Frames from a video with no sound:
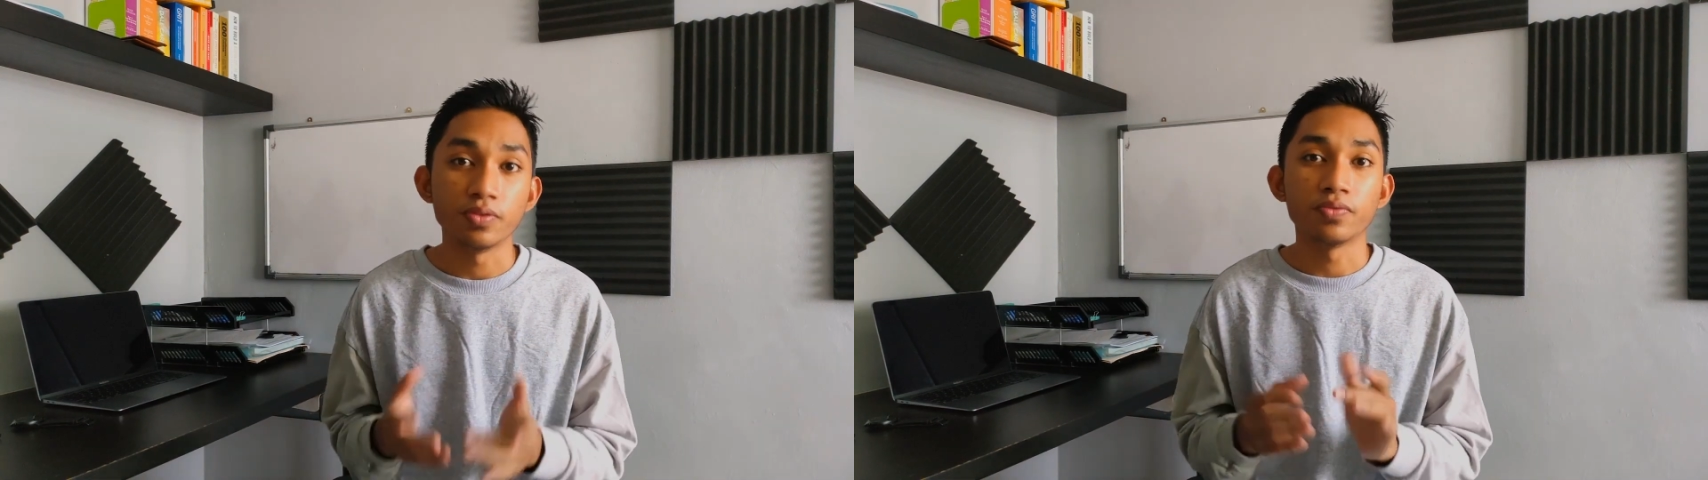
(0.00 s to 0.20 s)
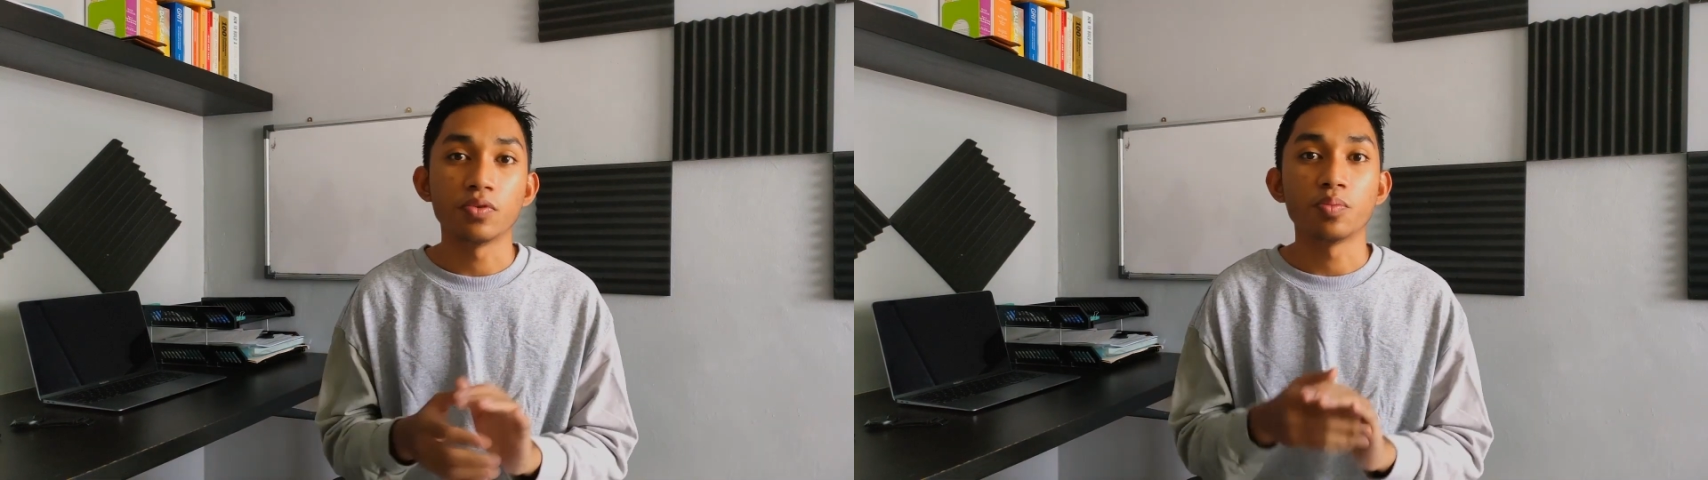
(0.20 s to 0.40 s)

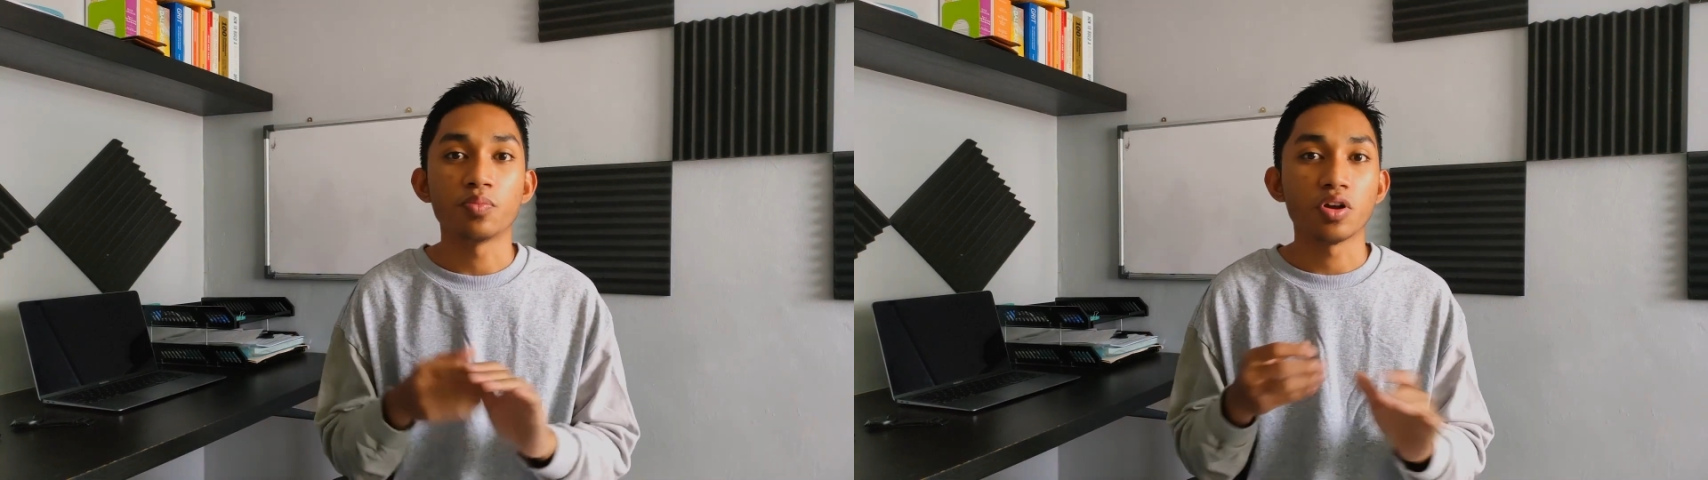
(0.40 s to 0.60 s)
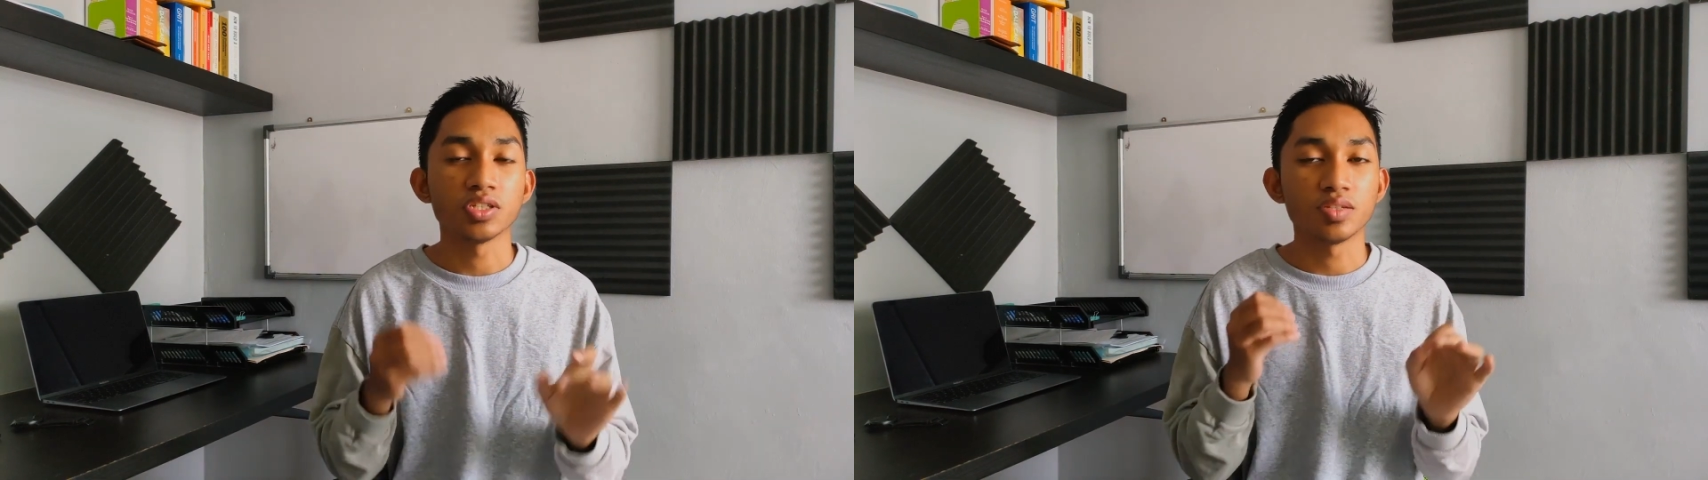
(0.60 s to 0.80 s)
for
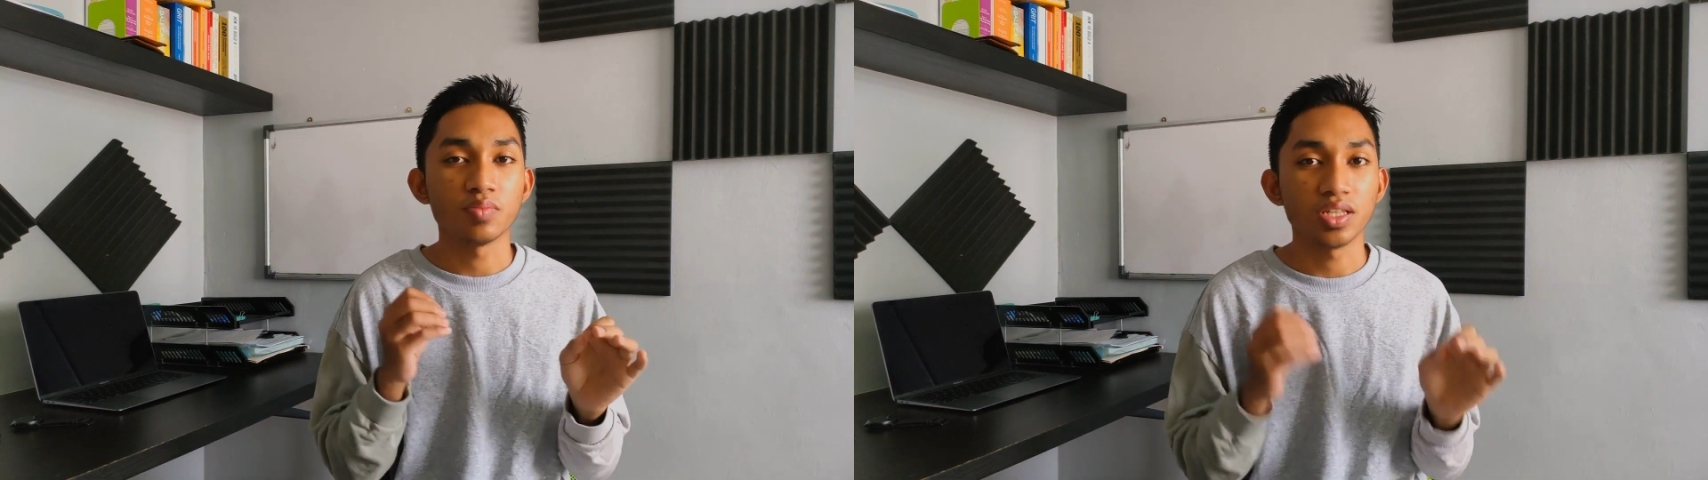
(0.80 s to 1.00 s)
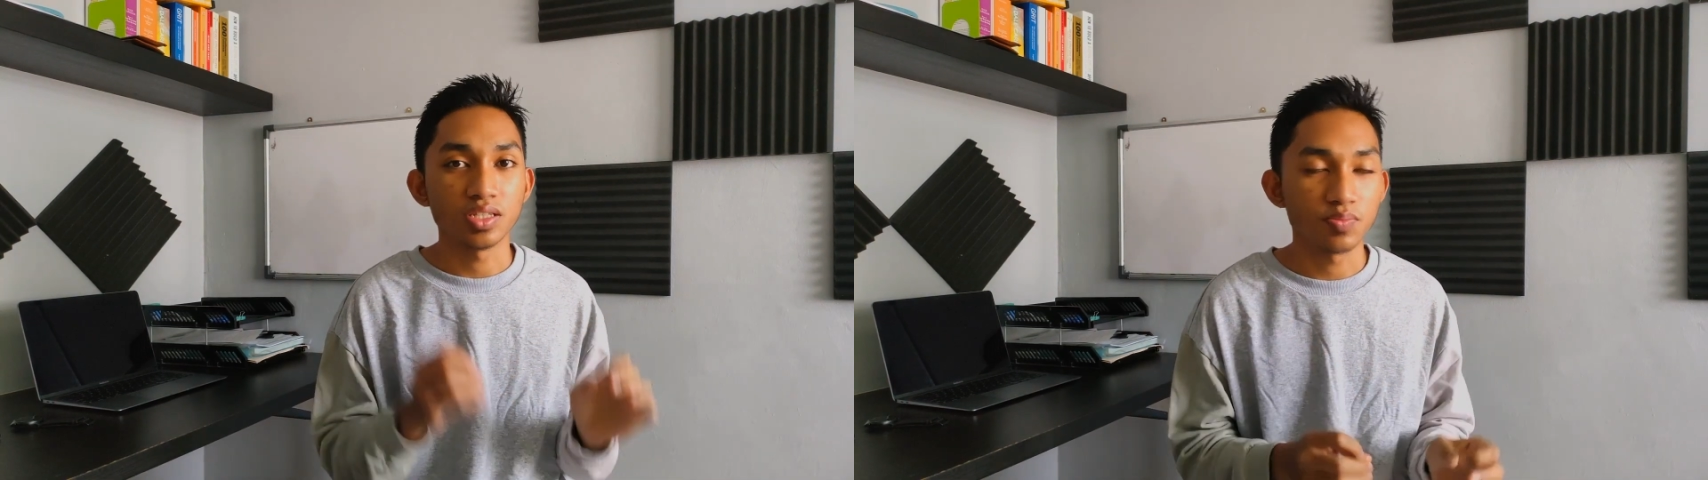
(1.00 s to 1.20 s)
project
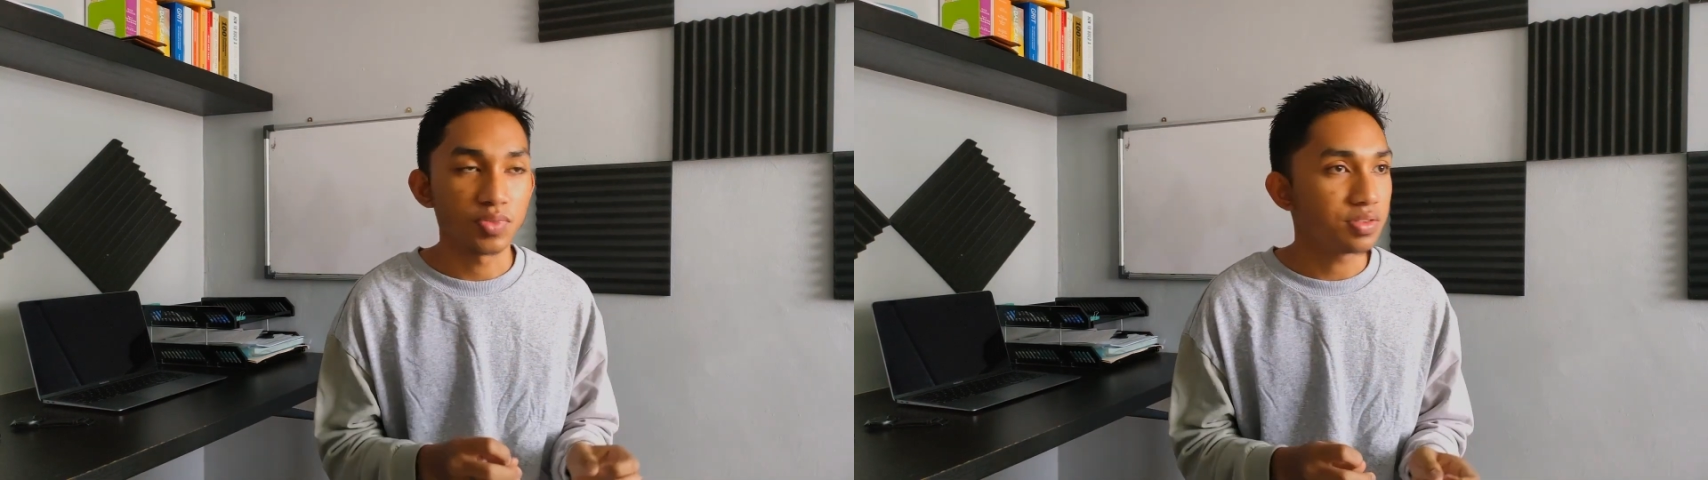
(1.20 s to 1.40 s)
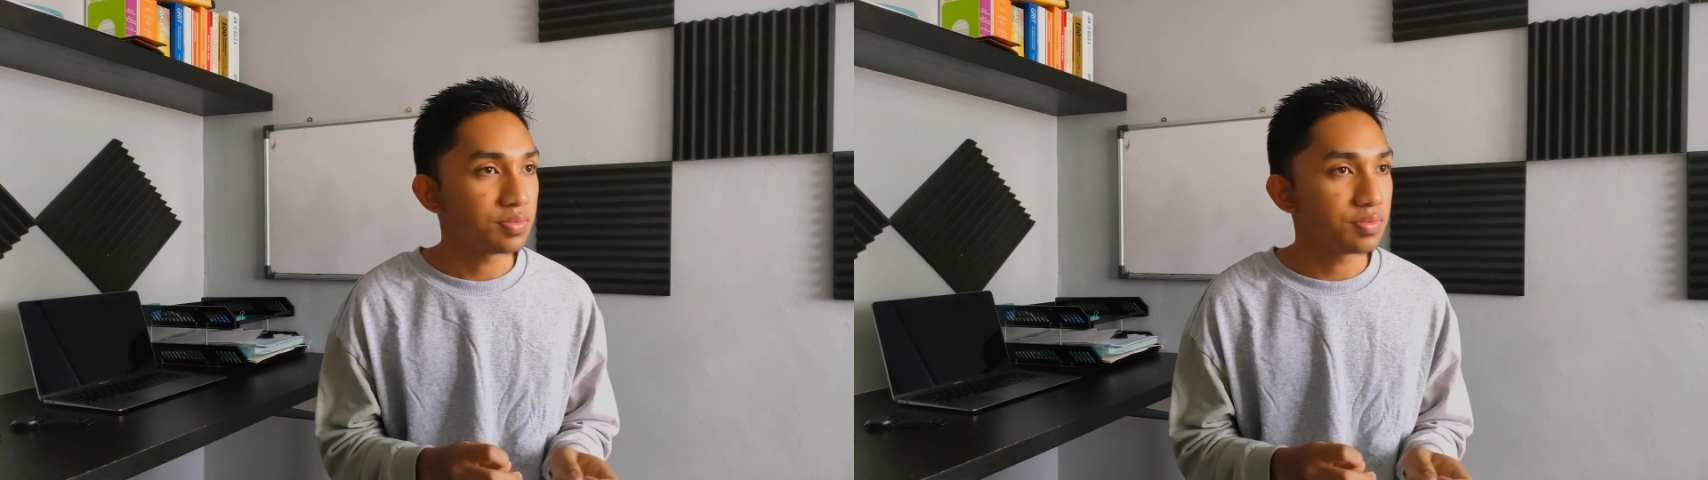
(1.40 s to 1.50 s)
management,